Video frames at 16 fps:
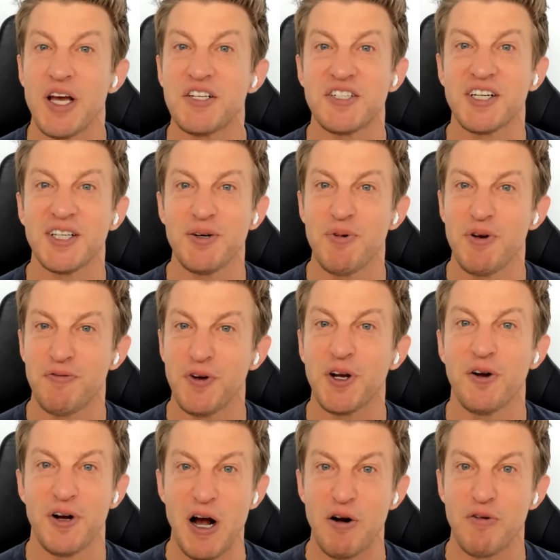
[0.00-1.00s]
basically we
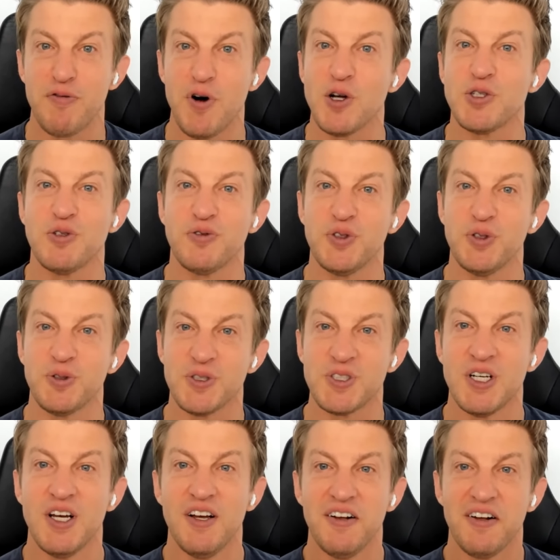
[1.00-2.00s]
figured out fossil
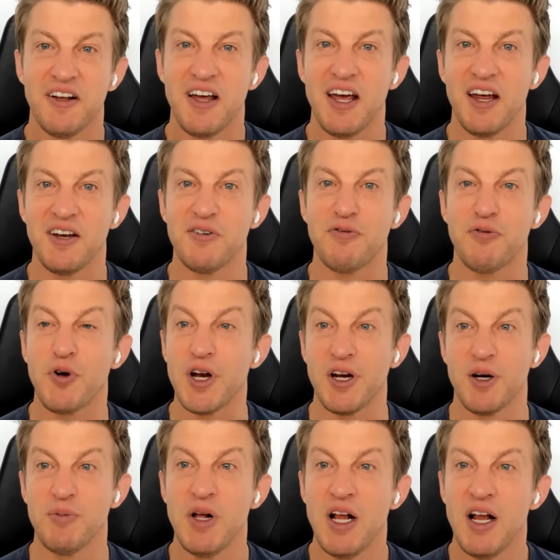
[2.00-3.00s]
fuels and
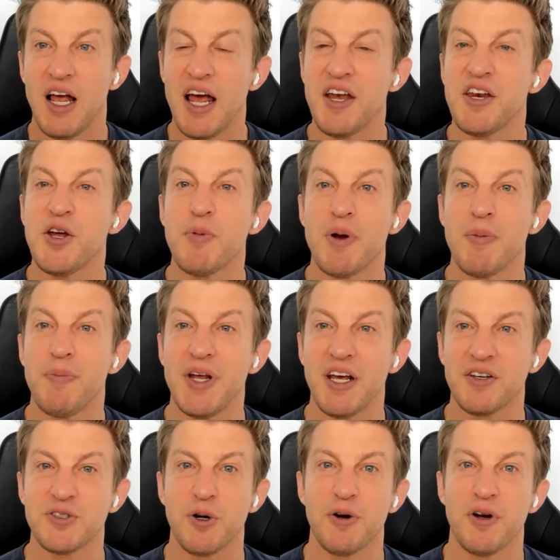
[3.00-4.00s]
freedom. And human
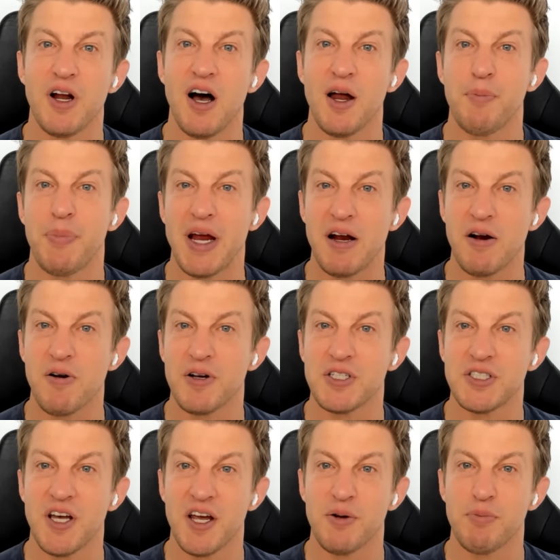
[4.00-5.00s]
beings are not
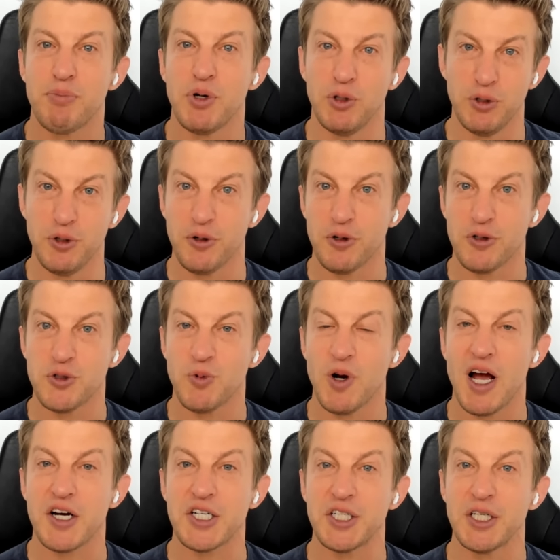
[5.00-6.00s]
parasite polluters.
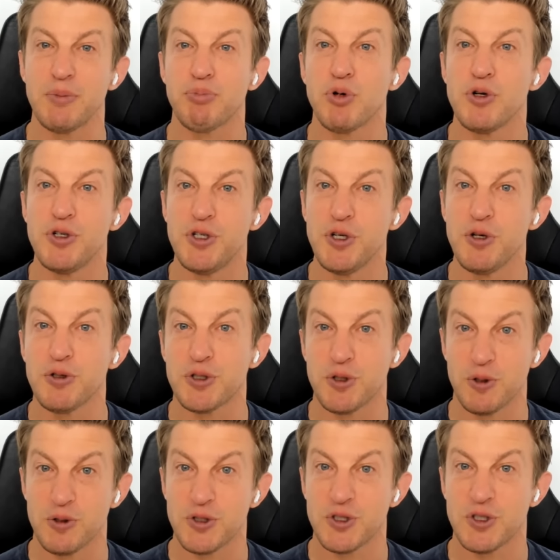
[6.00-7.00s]
We're actually
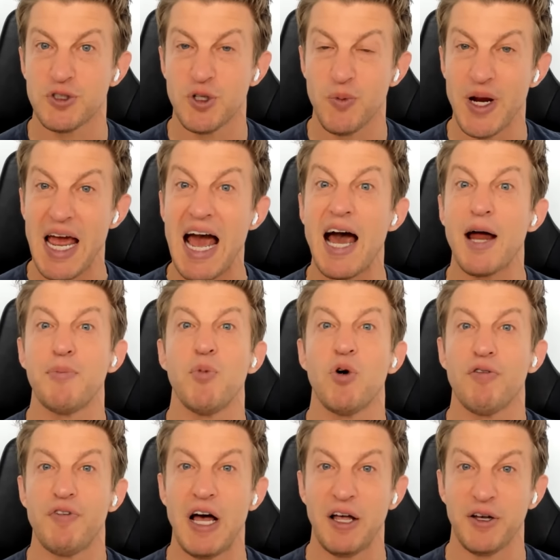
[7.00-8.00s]
producers. So we add
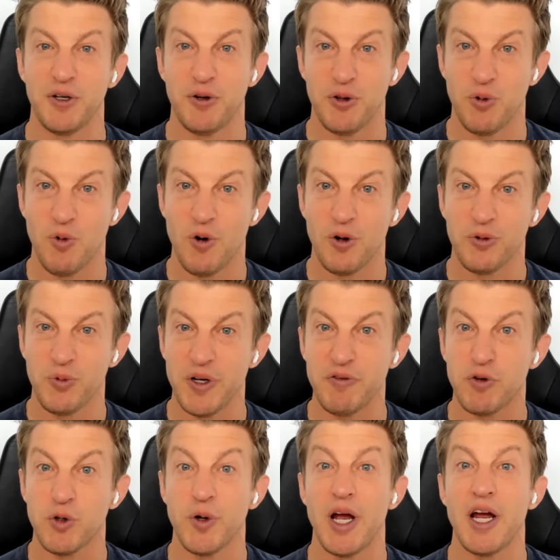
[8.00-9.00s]
more value to the world.
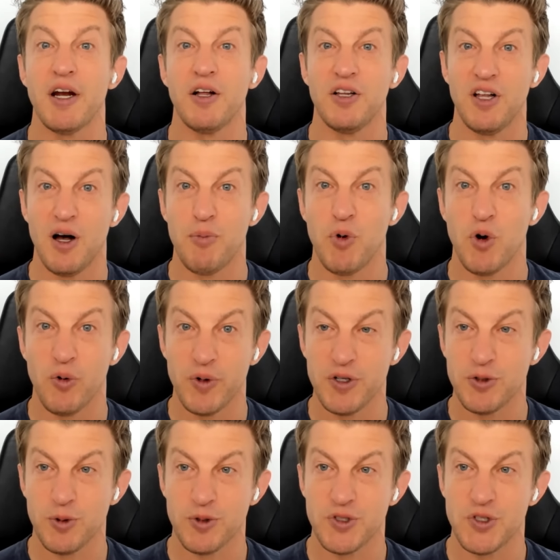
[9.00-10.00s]
We've created a lot more
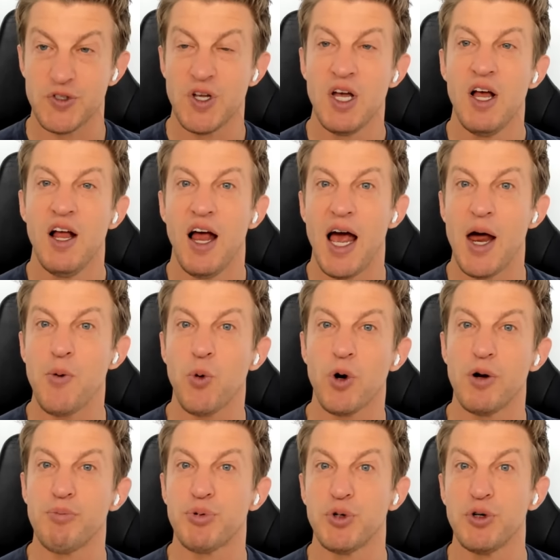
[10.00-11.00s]
resources, and
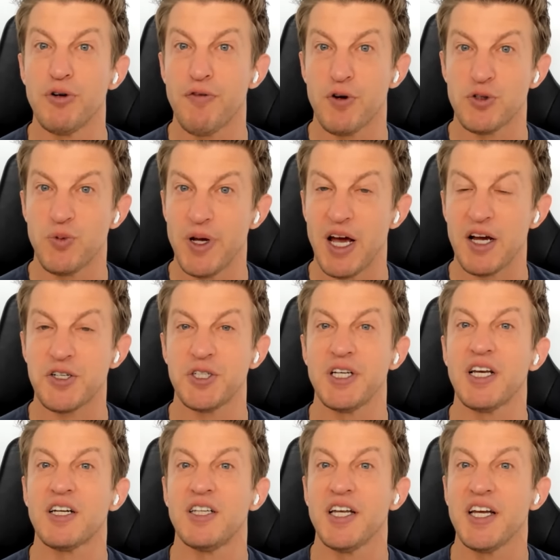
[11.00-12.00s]
we're improvers. We
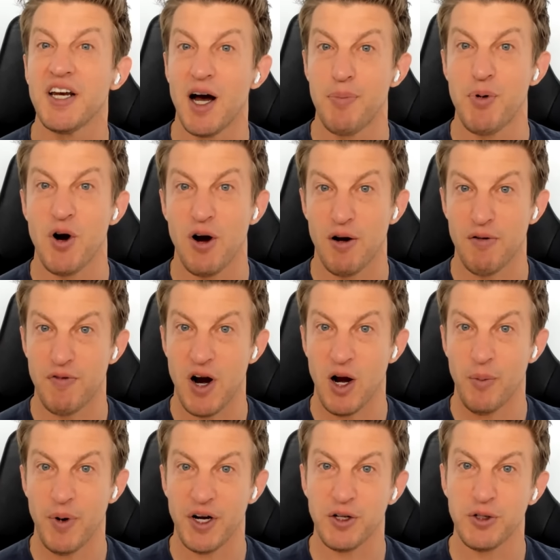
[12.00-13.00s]
actually clean up our
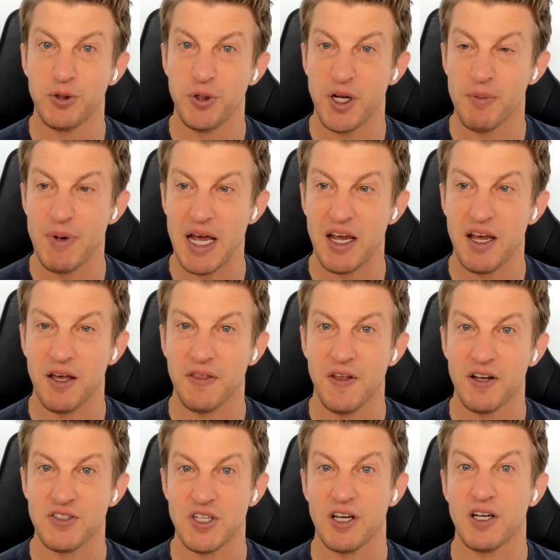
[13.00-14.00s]
environment, including making
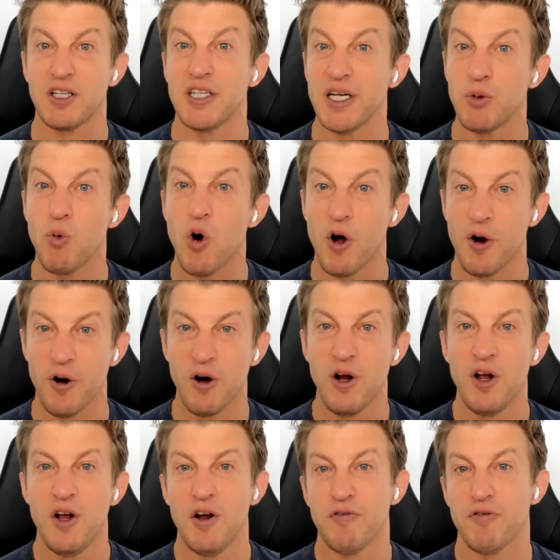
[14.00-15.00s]
things like clean
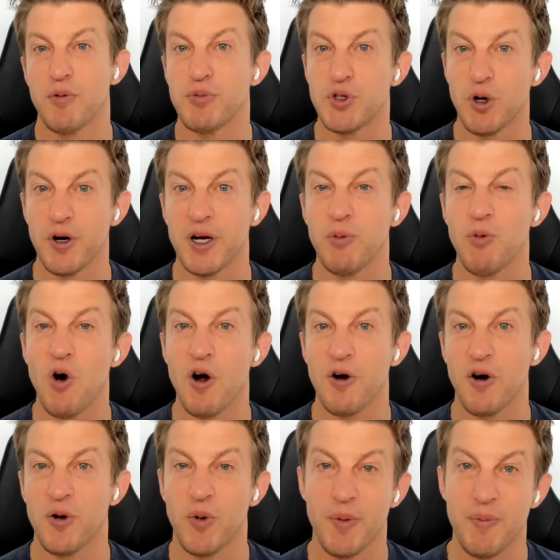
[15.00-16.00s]
water from dirty
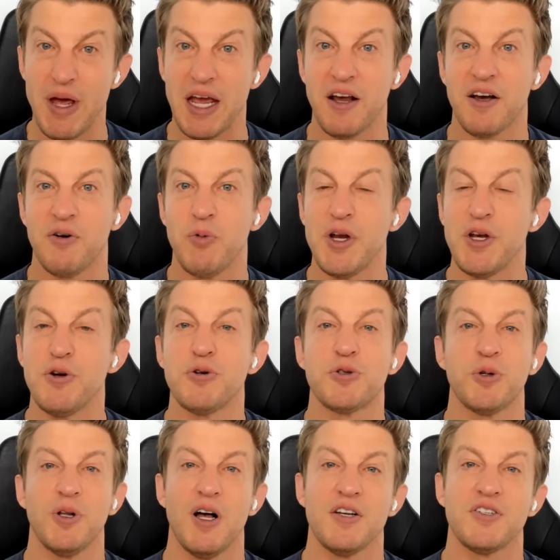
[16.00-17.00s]
water, and we
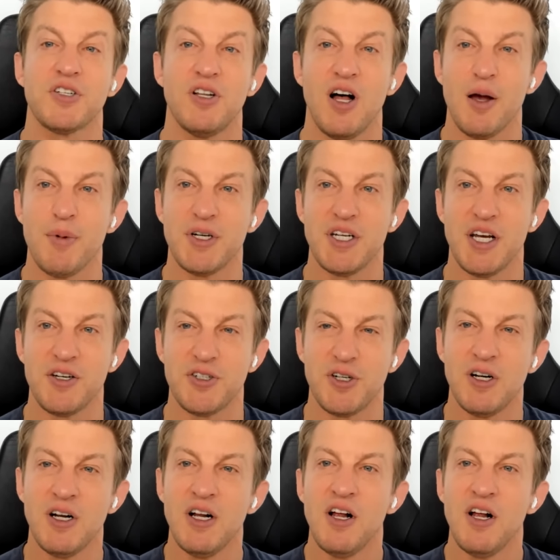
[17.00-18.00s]
neutralize climate
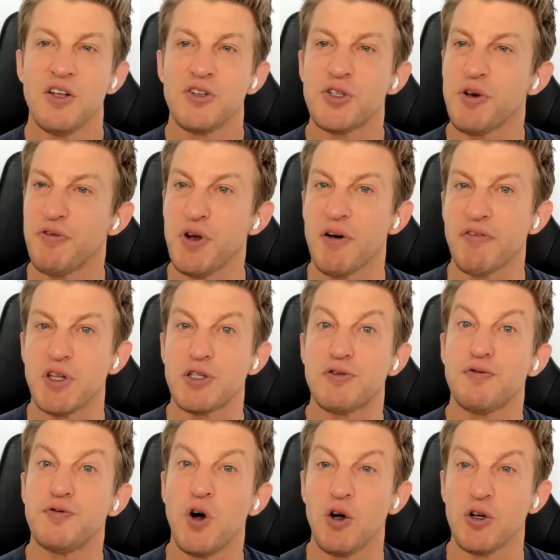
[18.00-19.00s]
danger. So if you have
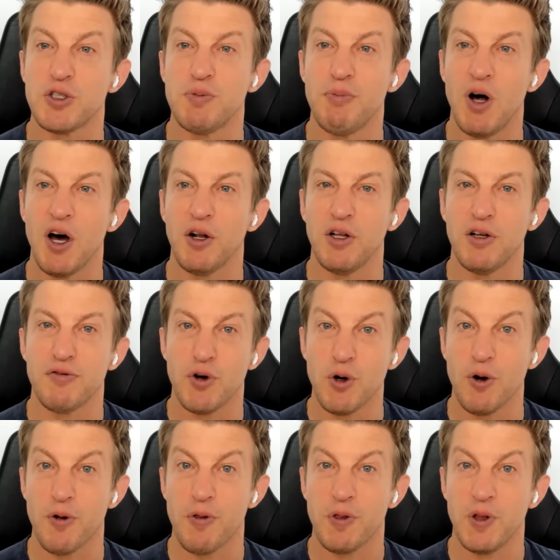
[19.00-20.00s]
this false model of
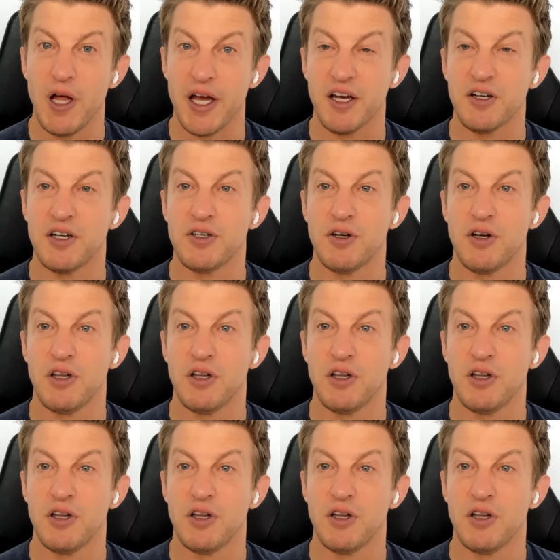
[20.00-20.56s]
Earth, like